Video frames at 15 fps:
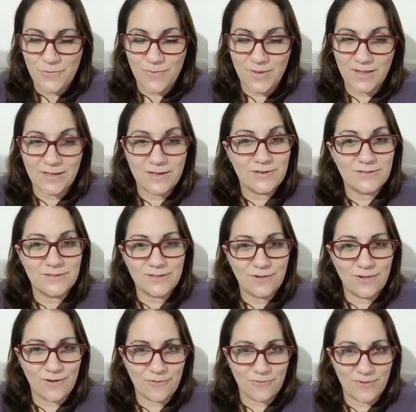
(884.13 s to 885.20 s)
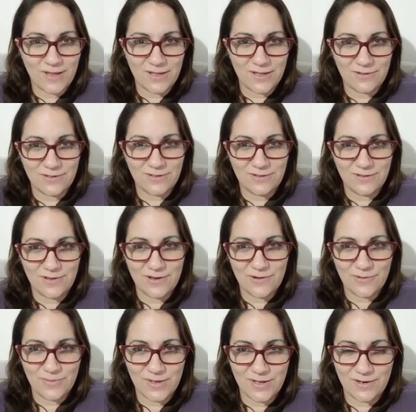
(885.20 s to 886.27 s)
well, there's a long way you need to
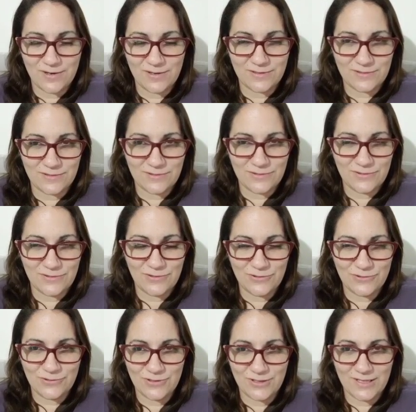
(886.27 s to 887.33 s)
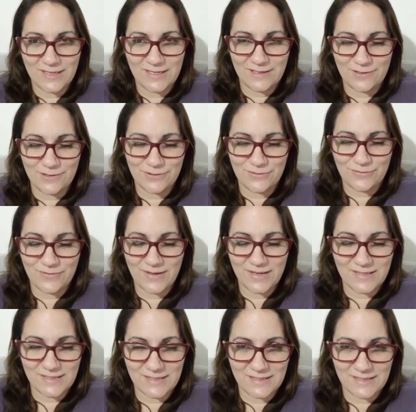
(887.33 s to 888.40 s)
go, because usually there's
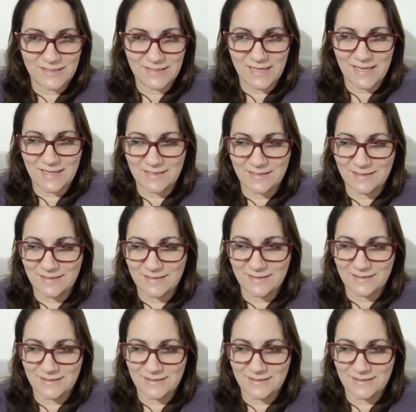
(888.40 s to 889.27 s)
phases, and